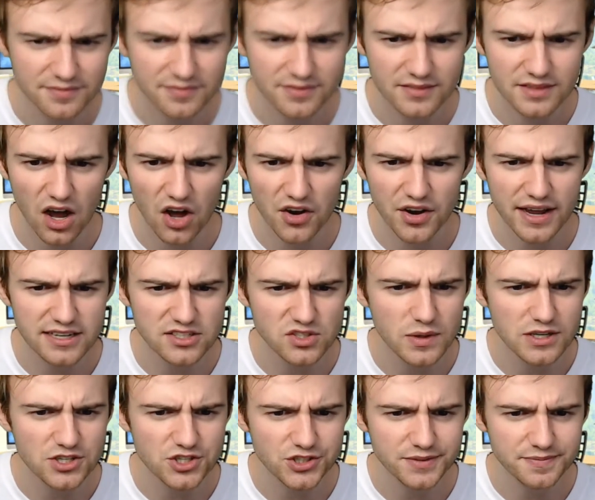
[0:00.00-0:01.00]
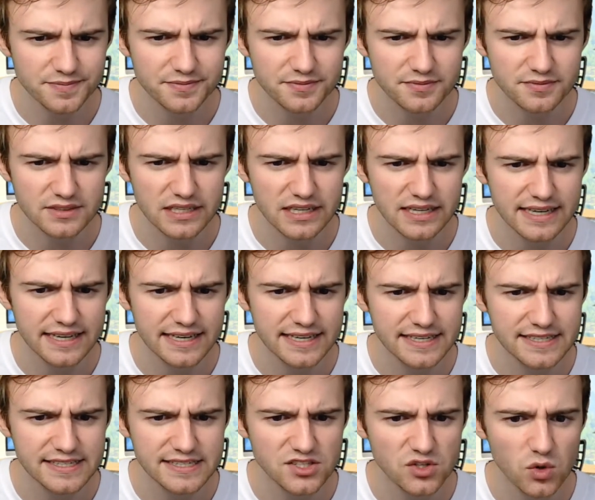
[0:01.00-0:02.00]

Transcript: Our next question is,